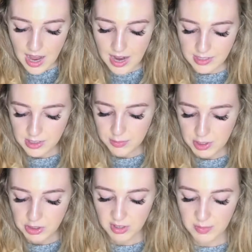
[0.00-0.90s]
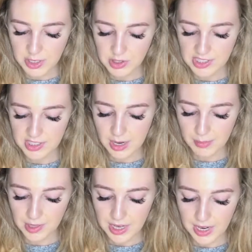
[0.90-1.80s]
and it's a picture of me dressed
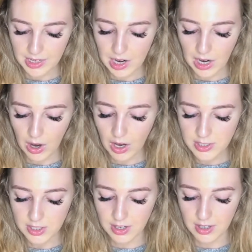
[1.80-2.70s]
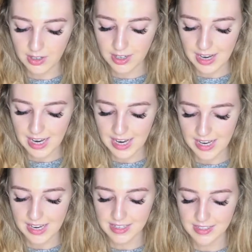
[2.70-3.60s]
up like a hot dog
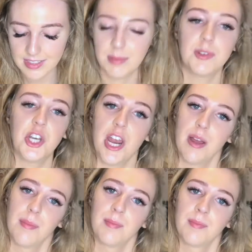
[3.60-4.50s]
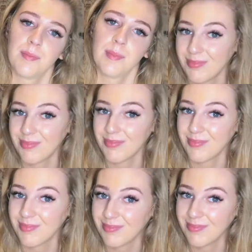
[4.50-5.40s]
and some jam.
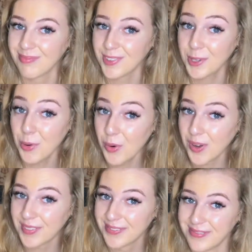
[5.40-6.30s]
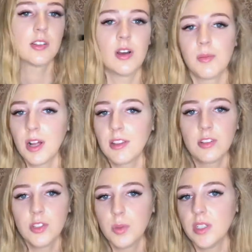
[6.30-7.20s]
Cool. So I'm glad
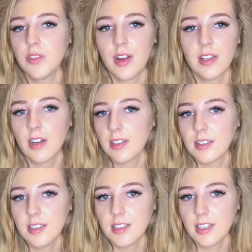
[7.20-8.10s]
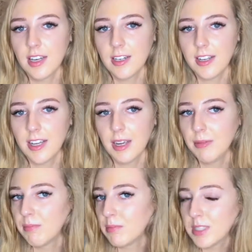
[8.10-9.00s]
those tweets finally got to see the light of
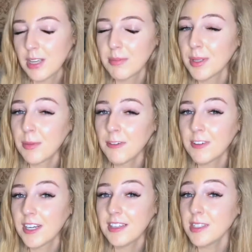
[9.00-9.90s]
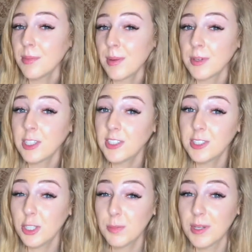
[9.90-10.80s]
day. Some of them are funny, some of them are
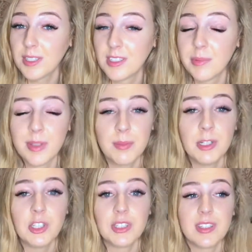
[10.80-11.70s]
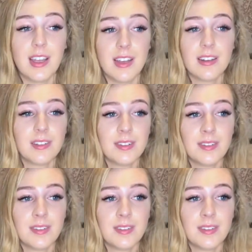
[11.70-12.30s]
stupid, some of them are just like